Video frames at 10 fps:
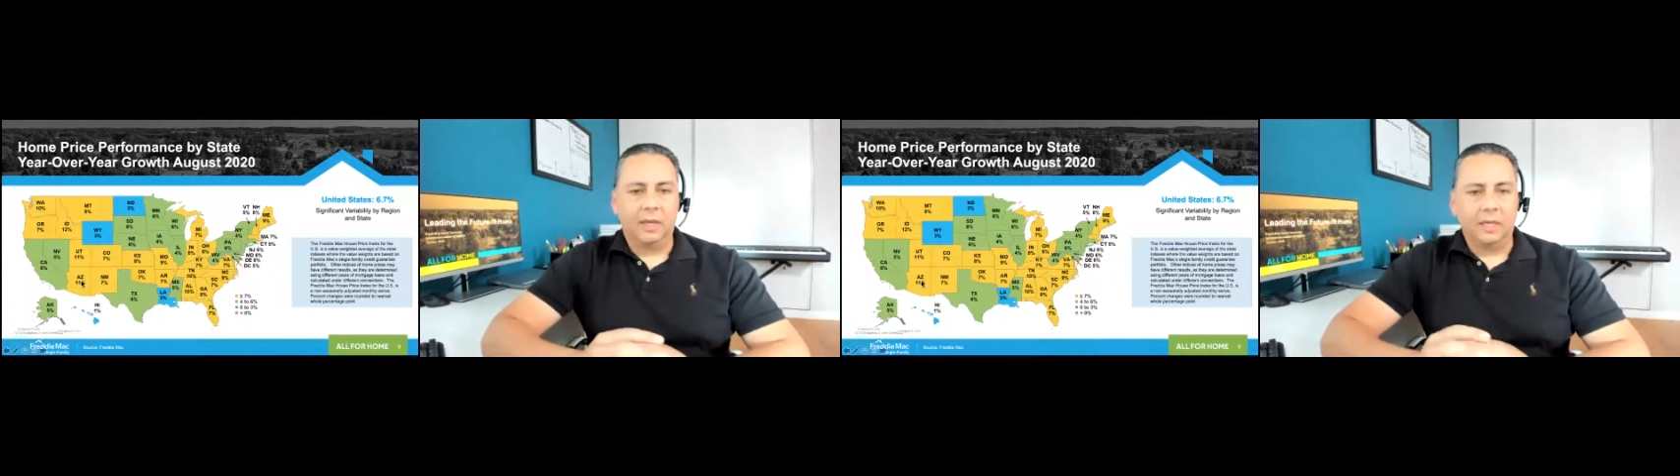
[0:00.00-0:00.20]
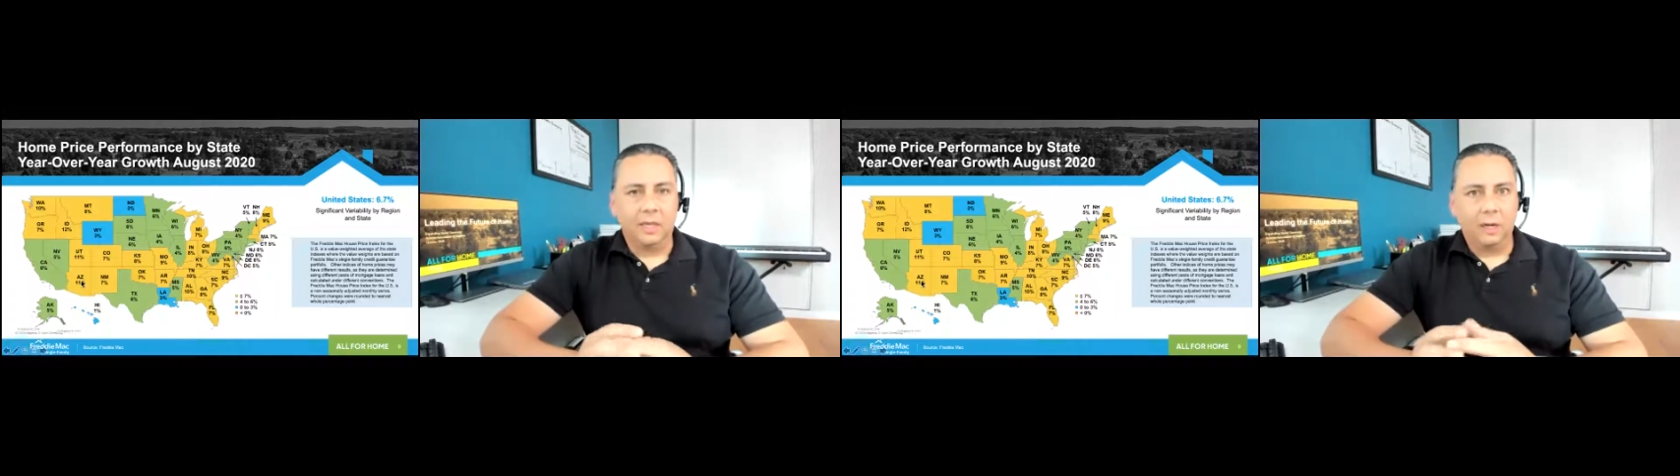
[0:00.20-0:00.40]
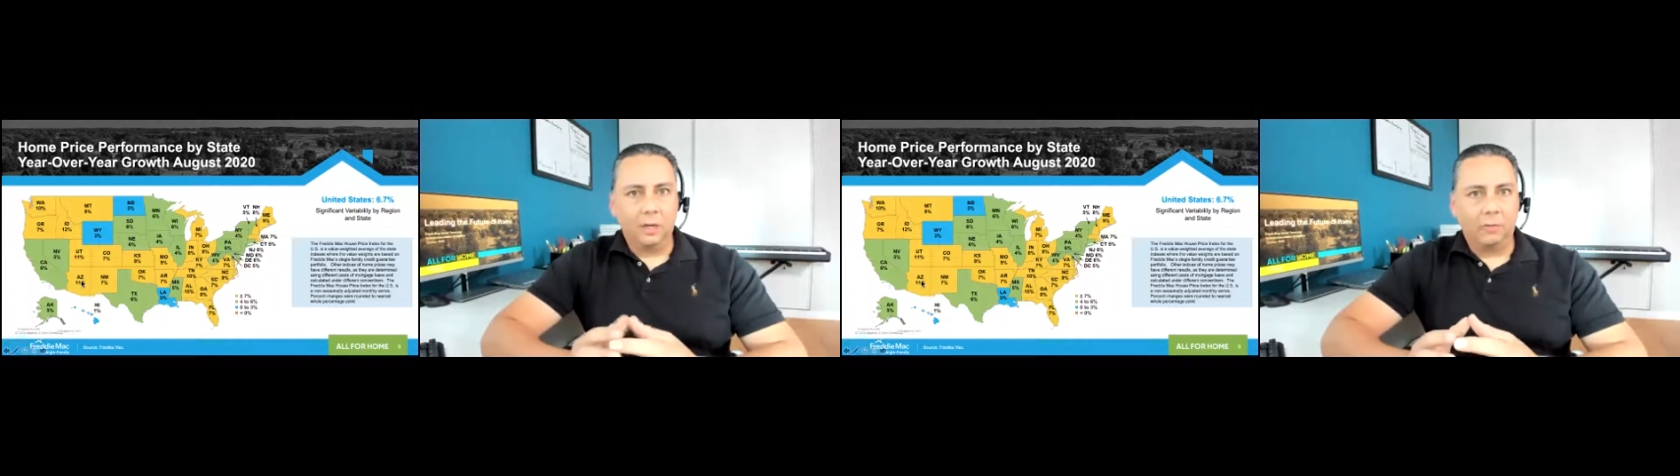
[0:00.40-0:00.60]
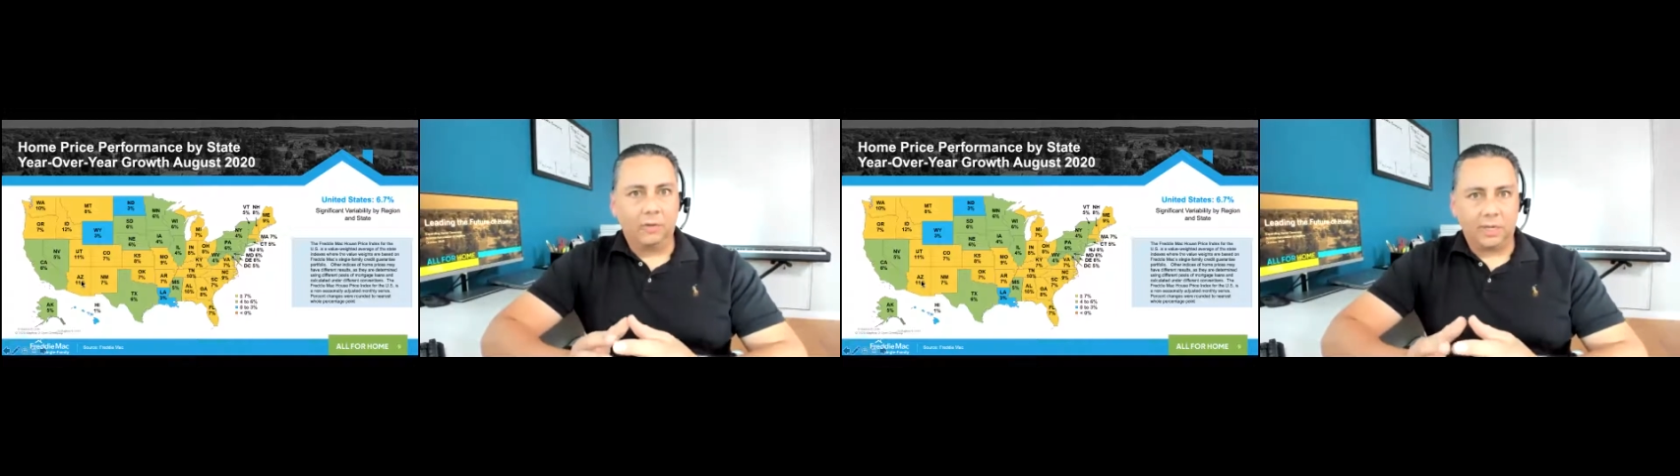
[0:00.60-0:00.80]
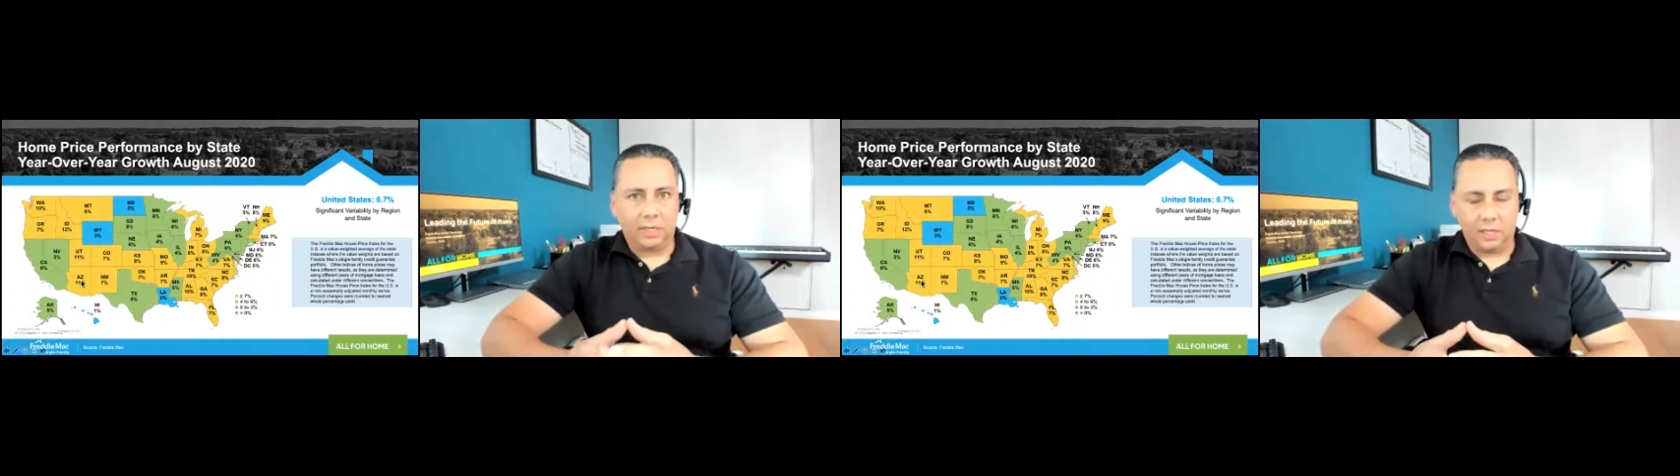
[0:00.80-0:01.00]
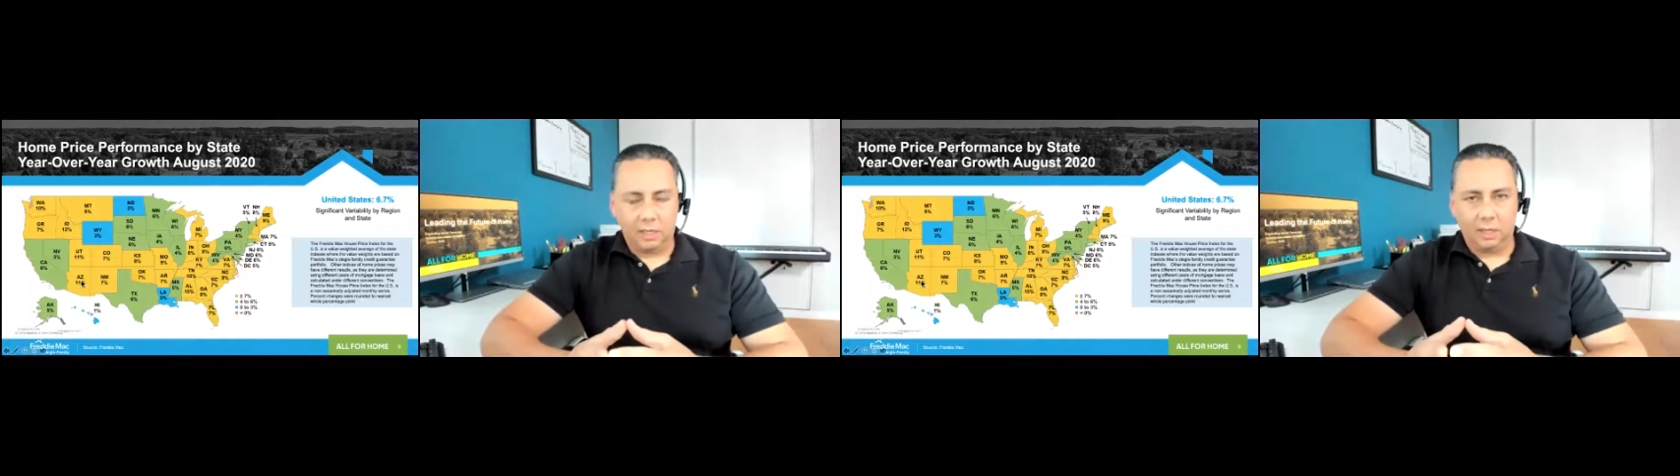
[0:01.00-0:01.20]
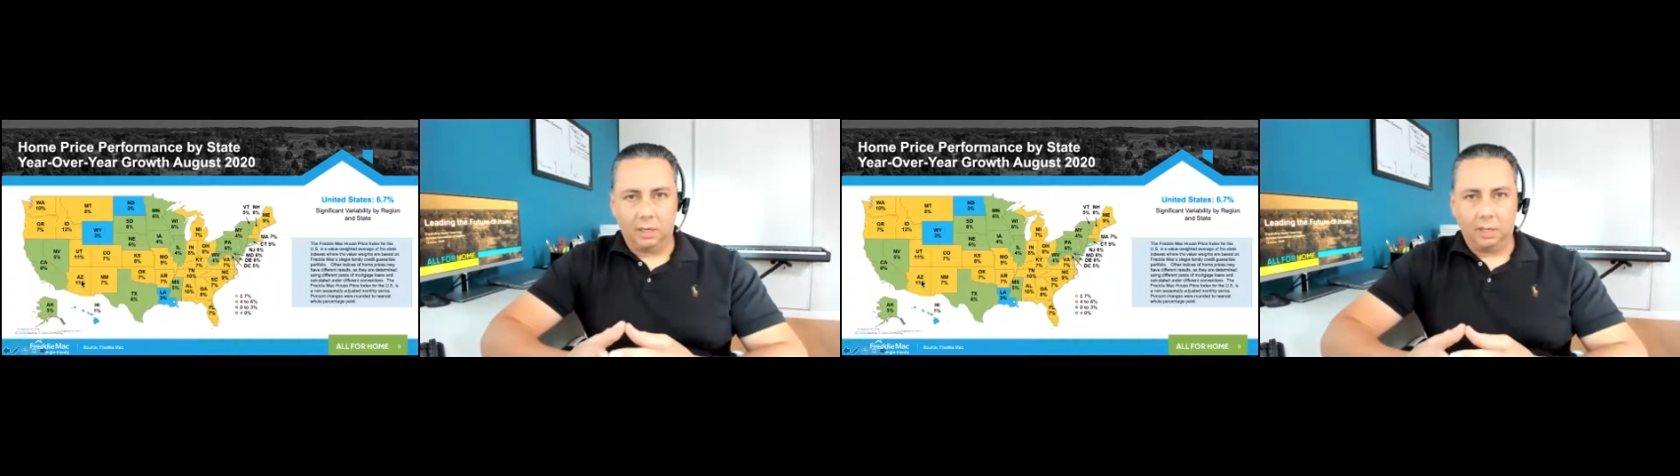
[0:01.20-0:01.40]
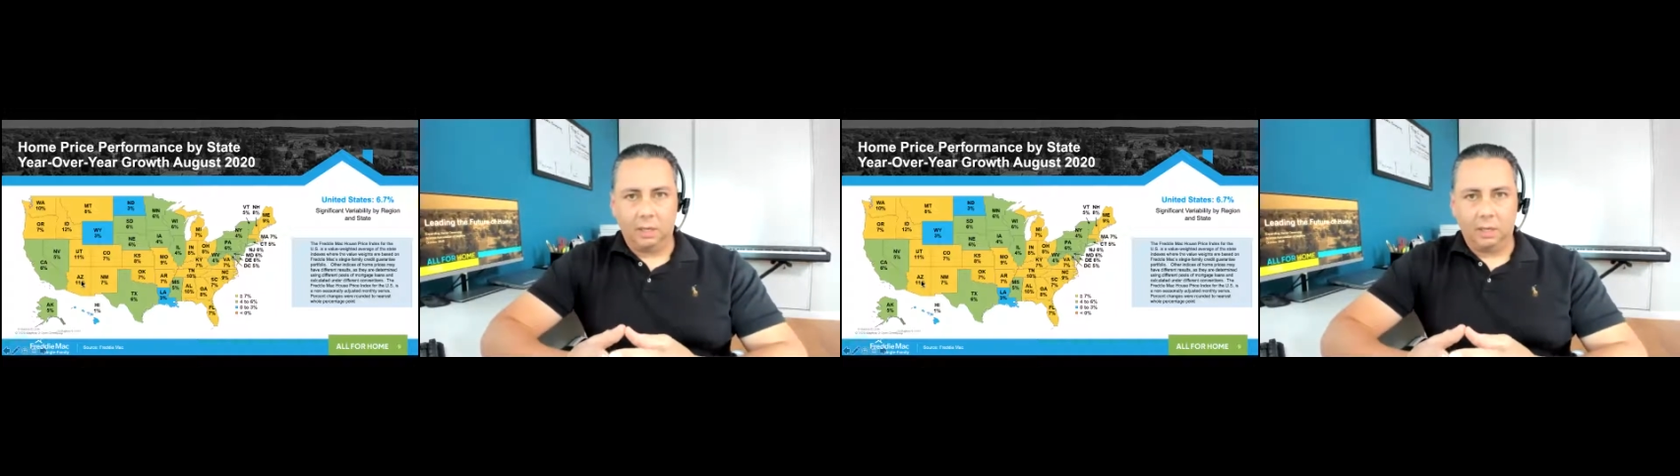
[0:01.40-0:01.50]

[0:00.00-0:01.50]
year over year,